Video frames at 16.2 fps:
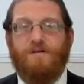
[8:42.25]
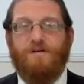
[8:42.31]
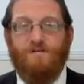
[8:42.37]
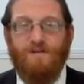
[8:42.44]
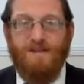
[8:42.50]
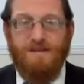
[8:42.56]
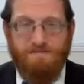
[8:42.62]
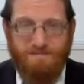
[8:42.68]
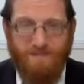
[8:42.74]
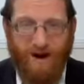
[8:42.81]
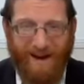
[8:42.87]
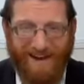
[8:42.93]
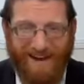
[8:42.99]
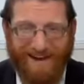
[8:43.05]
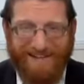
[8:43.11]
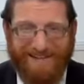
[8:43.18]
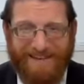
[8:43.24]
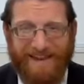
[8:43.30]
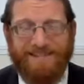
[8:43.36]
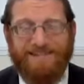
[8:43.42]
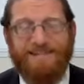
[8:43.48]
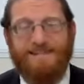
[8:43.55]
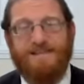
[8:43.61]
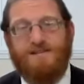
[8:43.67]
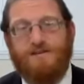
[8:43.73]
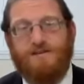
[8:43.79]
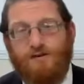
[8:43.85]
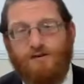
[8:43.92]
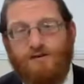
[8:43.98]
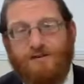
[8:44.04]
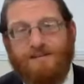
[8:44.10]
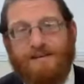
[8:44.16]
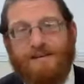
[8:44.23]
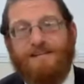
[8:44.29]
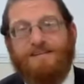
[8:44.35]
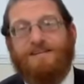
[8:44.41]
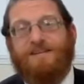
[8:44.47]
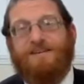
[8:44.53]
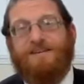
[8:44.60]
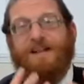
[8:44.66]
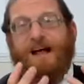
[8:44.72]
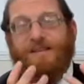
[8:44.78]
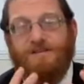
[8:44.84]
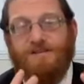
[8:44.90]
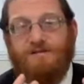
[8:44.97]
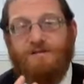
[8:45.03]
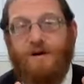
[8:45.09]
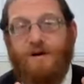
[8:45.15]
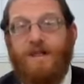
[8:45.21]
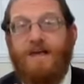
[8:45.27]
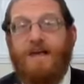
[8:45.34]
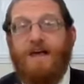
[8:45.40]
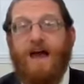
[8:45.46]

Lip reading: Really, my identity is hooked into Klal Yisrael.